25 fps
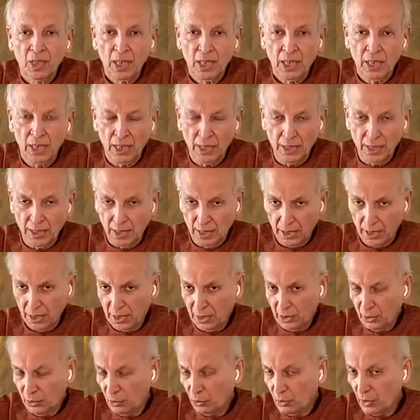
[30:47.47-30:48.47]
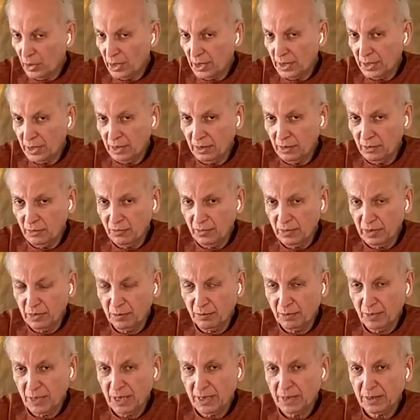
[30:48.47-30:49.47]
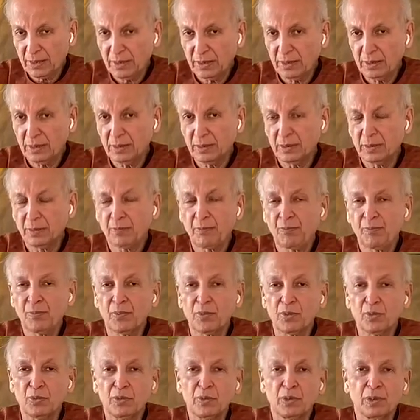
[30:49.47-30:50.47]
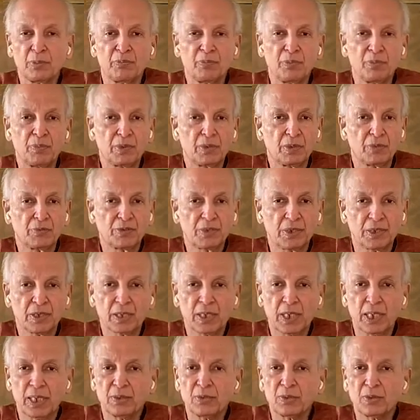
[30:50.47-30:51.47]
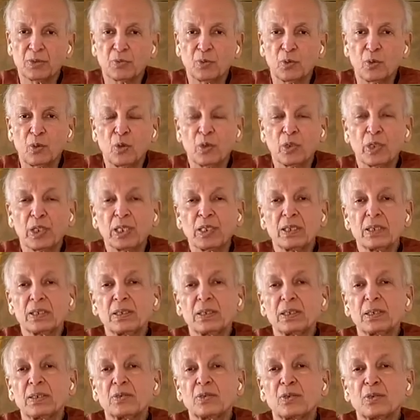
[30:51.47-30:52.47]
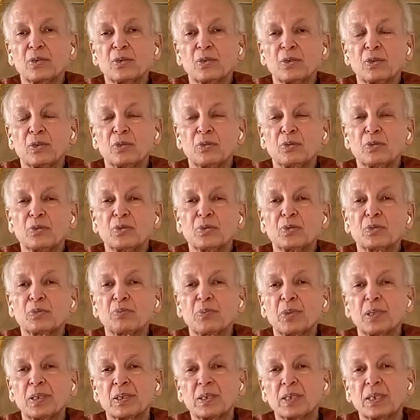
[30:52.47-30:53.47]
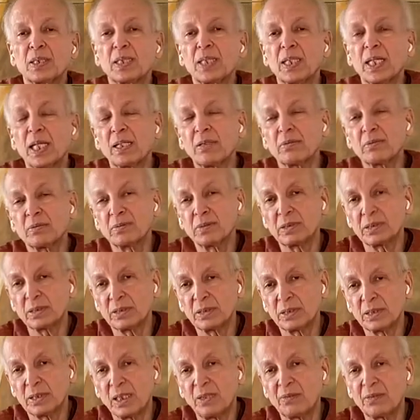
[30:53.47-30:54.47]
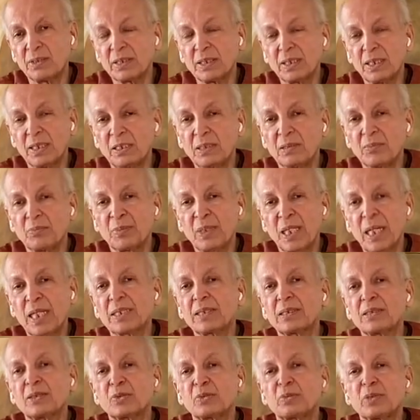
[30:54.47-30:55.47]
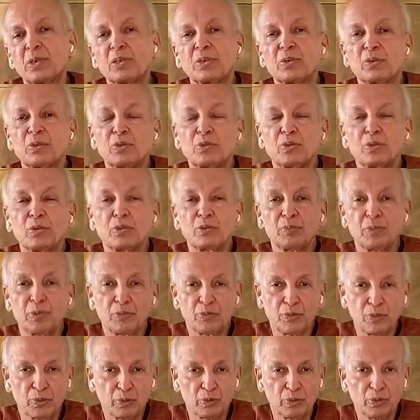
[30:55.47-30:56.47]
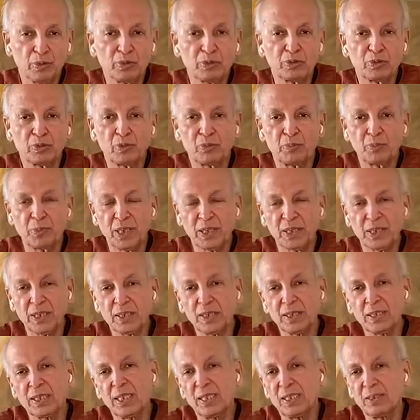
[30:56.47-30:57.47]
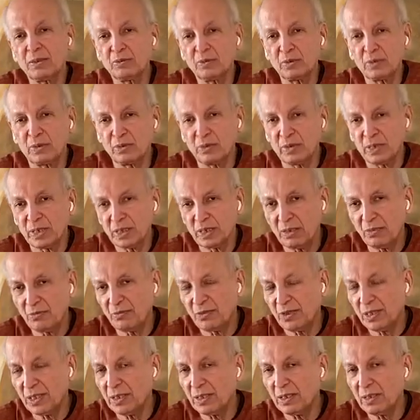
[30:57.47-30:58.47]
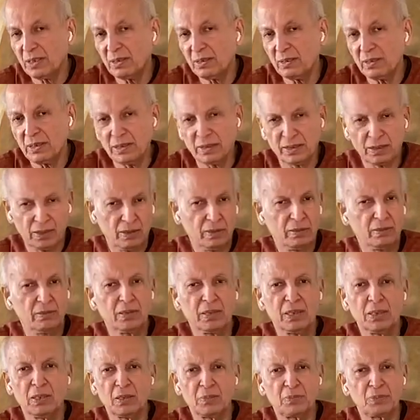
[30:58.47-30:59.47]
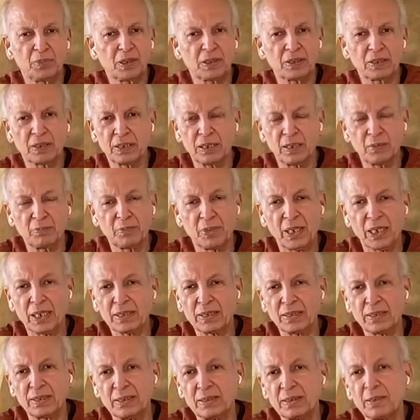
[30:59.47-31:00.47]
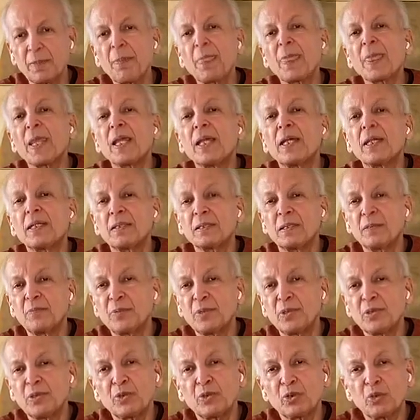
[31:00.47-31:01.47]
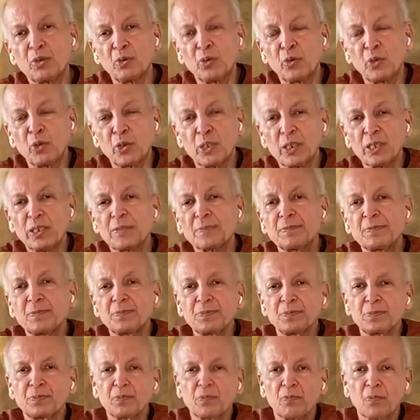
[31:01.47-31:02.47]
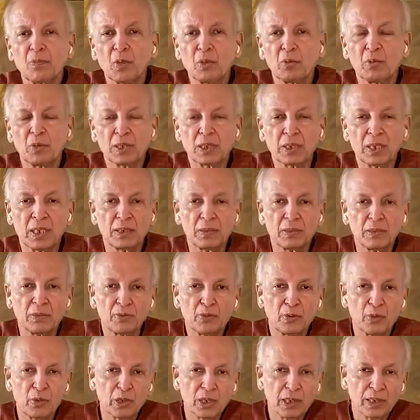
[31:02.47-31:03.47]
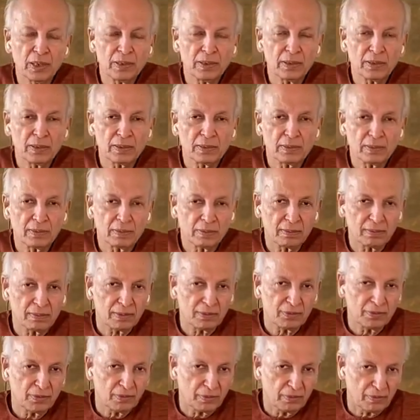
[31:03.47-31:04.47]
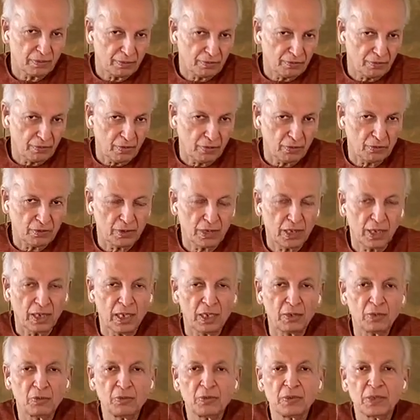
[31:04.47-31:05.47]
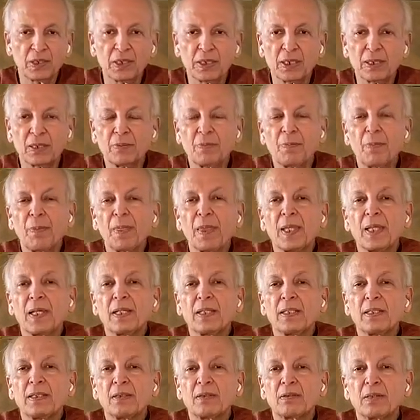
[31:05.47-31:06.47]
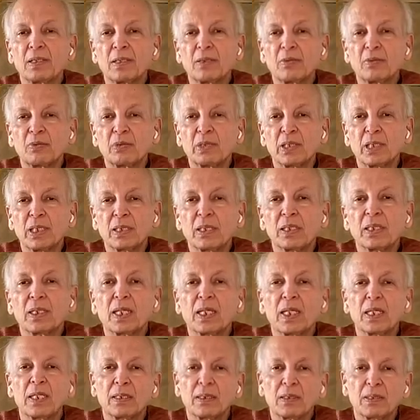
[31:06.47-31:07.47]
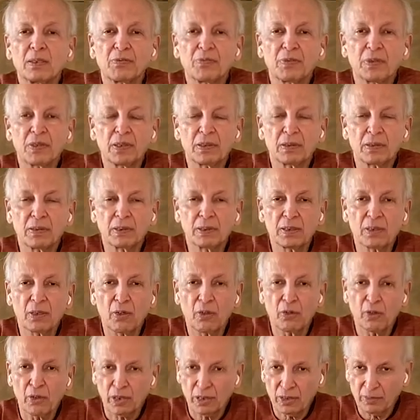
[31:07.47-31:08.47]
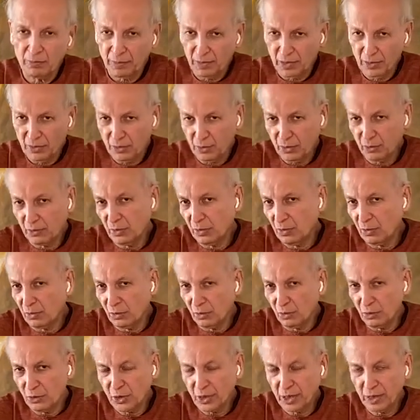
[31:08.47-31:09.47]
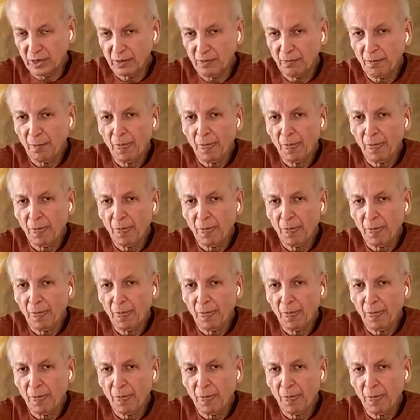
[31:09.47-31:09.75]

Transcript: In a yoga and Ayurveda practice, you have different kinds of oil in your nose, but in our daily practice, what we do before going to the bed at night with your little finger is our personal practice. Dip it oil. What kind of oil? If you follow the Ayurveda, you can do a different oil based on your dosha.